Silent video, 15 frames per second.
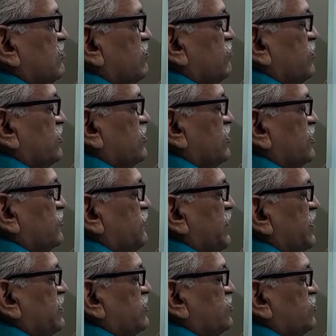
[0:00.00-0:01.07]
with
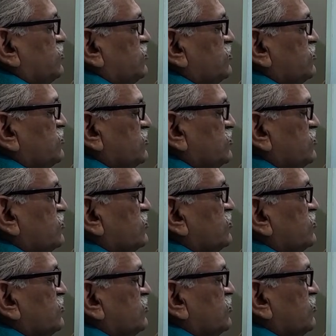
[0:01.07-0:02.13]
respect to
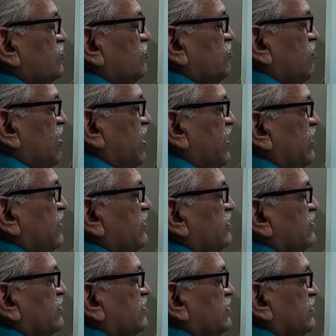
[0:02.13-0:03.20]
y
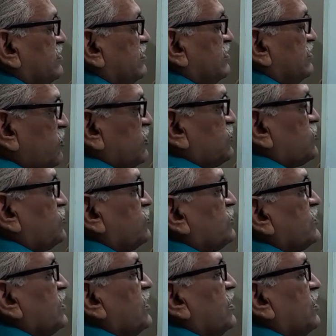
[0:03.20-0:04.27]
equals to
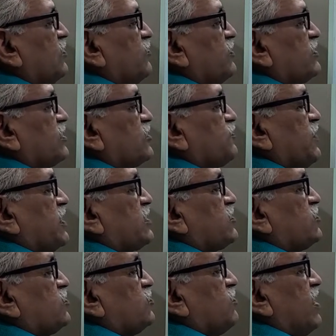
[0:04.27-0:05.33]
with respect
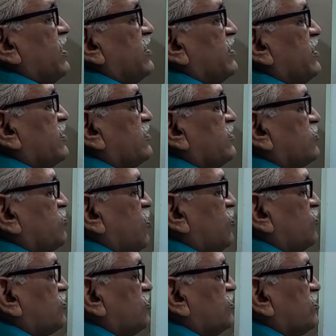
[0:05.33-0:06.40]
to y, x is
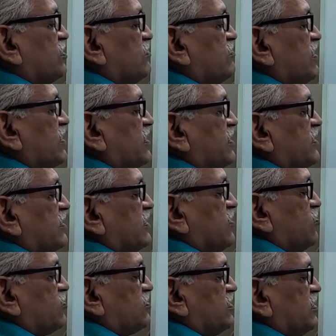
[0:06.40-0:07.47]
constant term, I can take
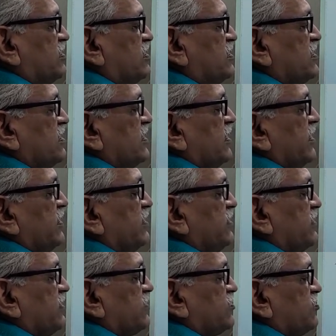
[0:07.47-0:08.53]
outside,
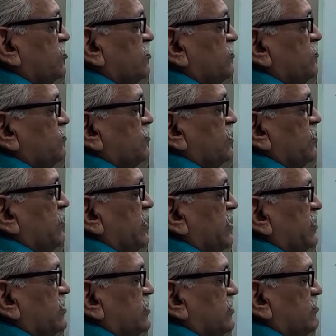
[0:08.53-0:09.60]
integration of
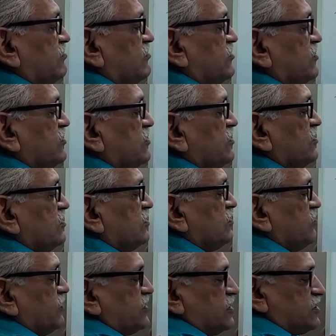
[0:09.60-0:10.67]
remaining term
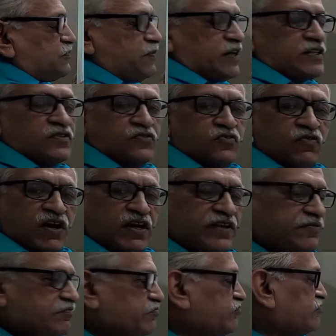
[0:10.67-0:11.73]
with respect to y.